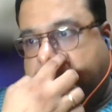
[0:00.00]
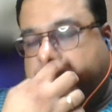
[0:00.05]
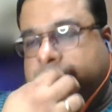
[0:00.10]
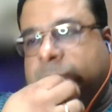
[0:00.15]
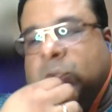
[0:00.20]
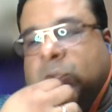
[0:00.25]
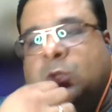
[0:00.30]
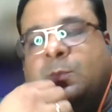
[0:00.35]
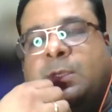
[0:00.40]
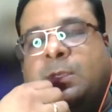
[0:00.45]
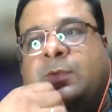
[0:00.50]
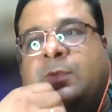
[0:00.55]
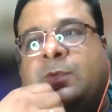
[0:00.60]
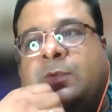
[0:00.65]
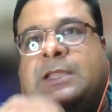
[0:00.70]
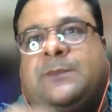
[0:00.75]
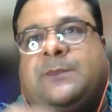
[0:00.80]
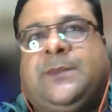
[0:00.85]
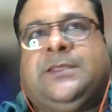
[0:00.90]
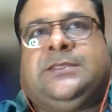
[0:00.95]
normally what
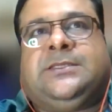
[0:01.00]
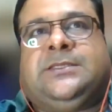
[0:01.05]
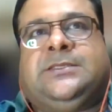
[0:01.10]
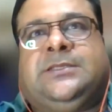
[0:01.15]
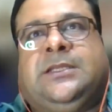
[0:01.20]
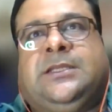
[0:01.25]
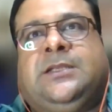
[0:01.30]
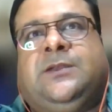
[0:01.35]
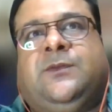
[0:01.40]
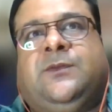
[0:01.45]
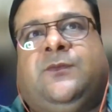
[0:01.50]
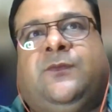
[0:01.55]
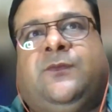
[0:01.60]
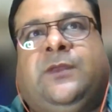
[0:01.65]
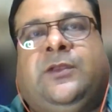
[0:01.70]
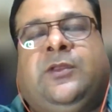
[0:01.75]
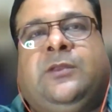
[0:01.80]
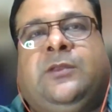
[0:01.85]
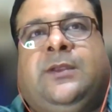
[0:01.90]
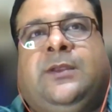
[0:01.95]
happens is that when
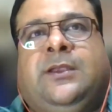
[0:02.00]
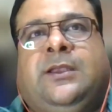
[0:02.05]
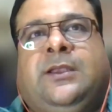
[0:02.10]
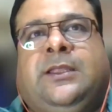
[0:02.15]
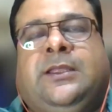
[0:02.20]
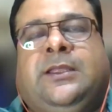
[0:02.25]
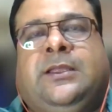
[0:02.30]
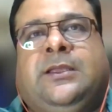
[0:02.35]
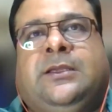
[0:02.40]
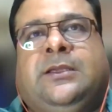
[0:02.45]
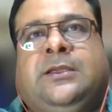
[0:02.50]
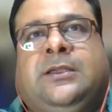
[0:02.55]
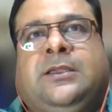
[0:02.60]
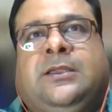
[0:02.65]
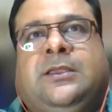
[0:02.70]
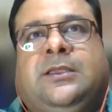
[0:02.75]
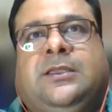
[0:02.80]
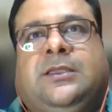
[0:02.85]
you are building a